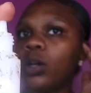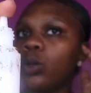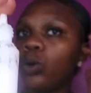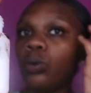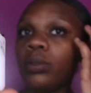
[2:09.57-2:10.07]

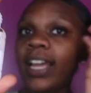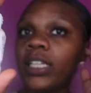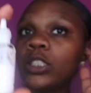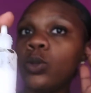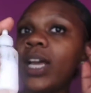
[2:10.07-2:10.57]
glue. Now this
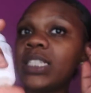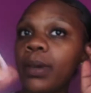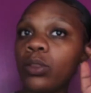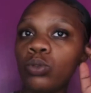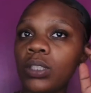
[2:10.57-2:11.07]
glue has been
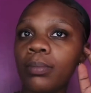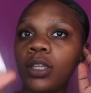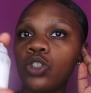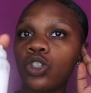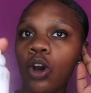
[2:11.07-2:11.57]
through something,
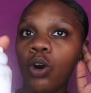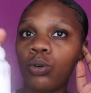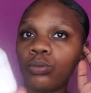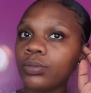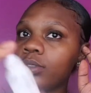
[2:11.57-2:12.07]

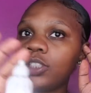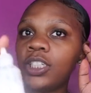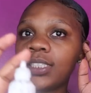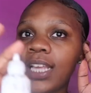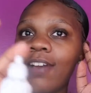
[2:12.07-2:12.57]
so she
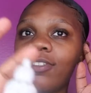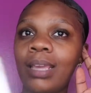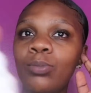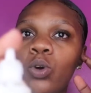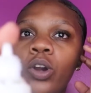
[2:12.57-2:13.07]
doesn't have a
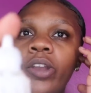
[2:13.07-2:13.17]
label on her